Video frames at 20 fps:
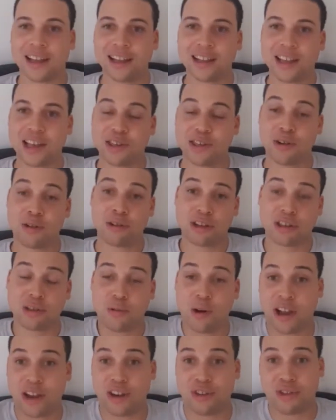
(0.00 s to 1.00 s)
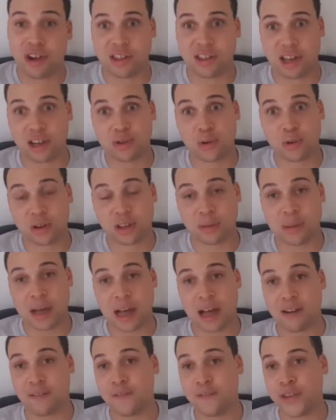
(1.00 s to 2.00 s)
This song is quite interesting. It talks
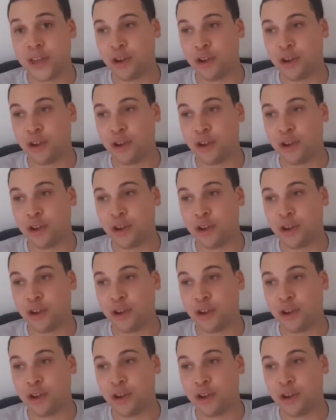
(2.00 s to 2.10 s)
about